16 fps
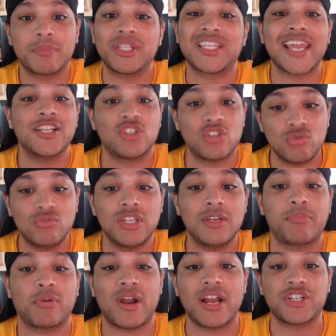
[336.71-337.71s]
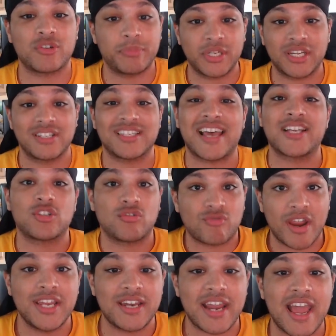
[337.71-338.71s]
but they do need pressure, because as of
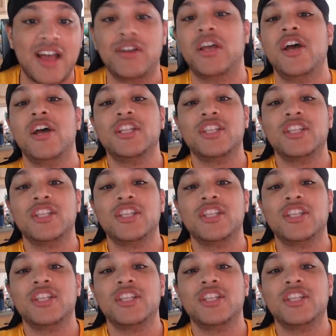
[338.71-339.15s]
right now,